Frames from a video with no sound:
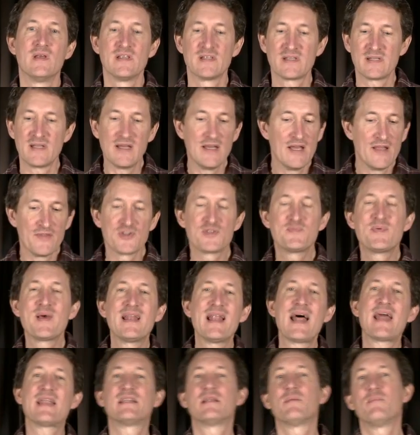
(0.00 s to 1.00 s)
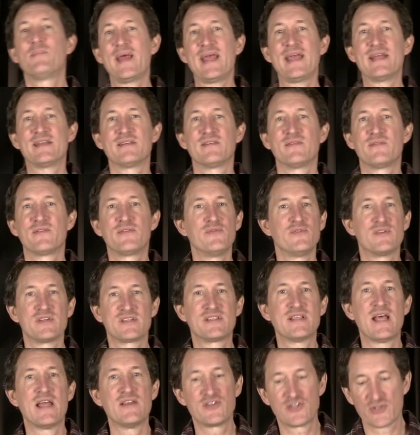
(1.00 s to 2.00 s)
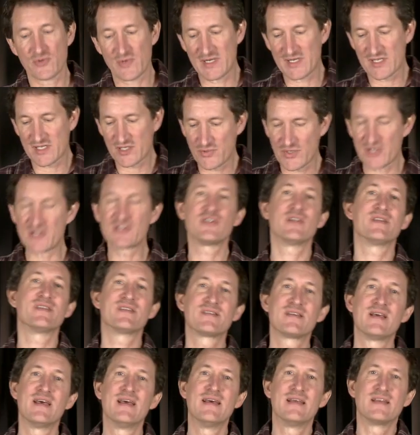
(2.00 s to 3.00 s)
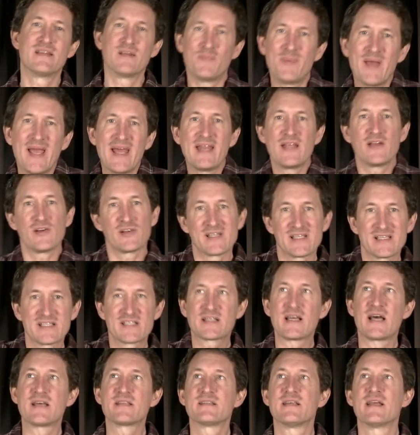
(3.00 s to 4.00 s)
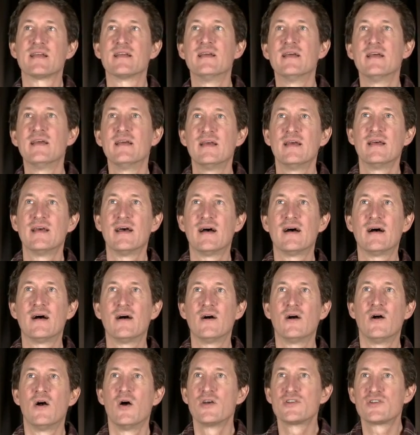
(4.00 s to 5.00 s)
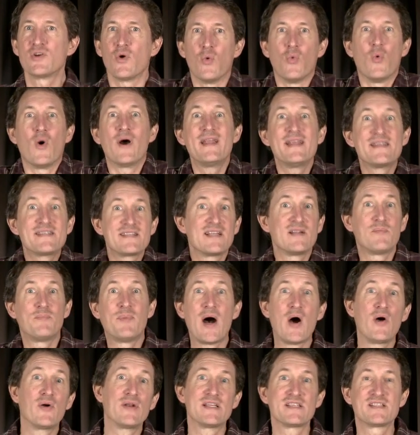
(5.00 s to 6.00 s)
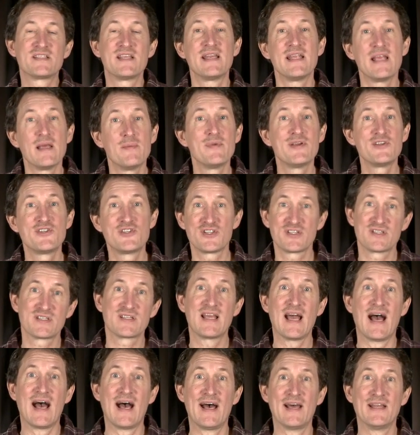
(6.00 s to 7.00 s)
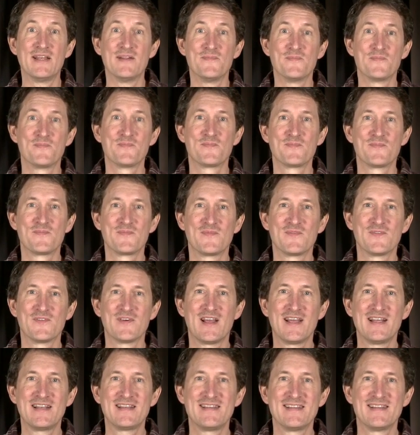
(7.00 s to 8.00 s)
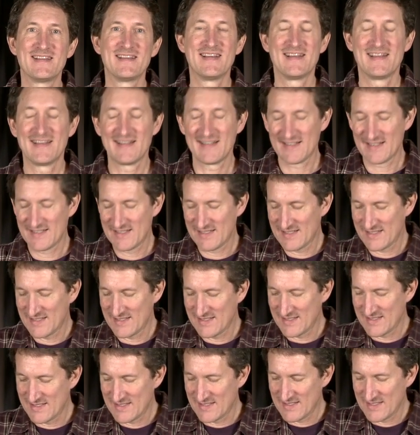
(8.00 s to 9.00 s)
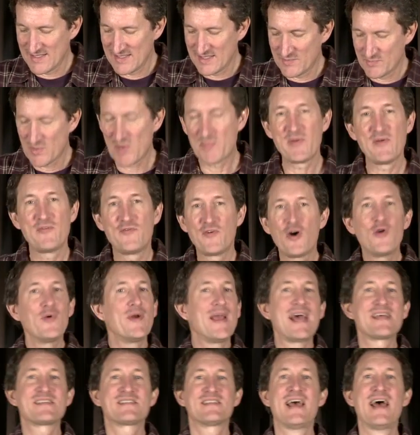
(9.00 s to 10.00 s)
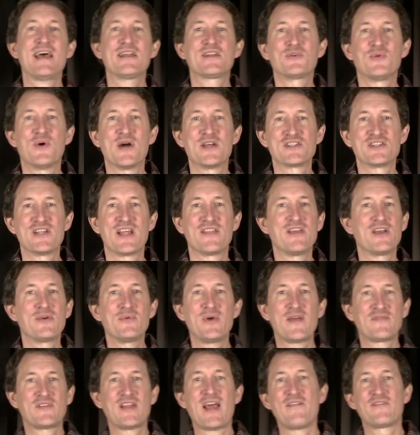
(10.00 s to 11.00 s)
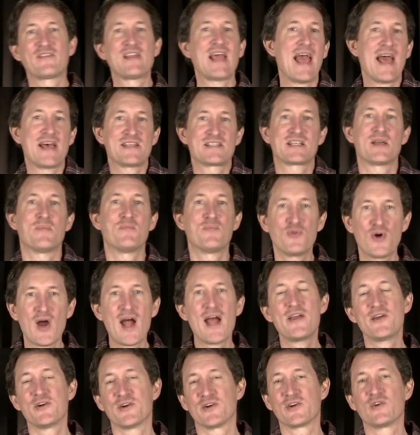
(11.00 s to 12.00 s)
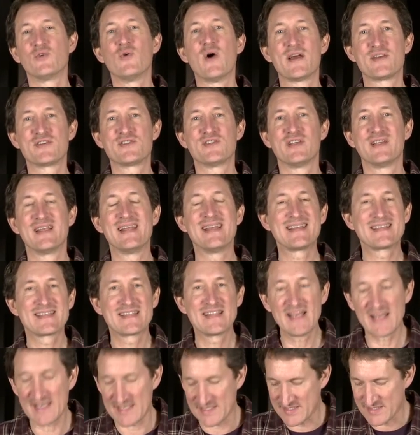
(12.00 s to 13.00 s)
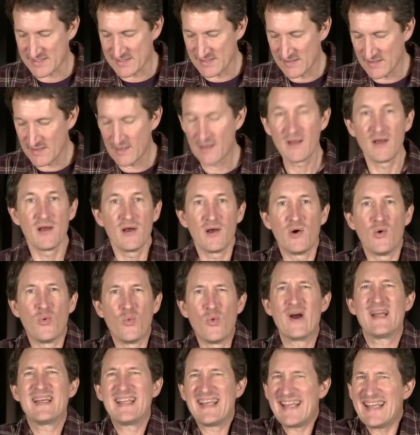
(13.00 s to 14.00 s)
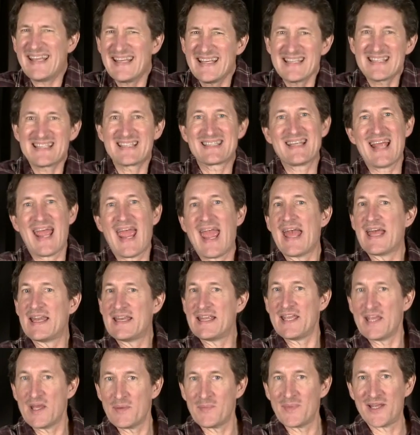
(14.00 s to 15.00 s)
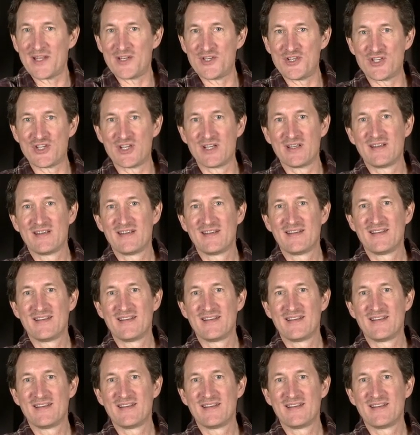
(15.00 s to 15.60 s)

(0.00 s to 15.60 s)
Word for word: See, there's been a lot of debate through the centuries, Christians debating or discussing. Uh, so, what is it about us that images God, right? But before we ask that question, I think we have to, have to ask a prior question, and it's this What is an image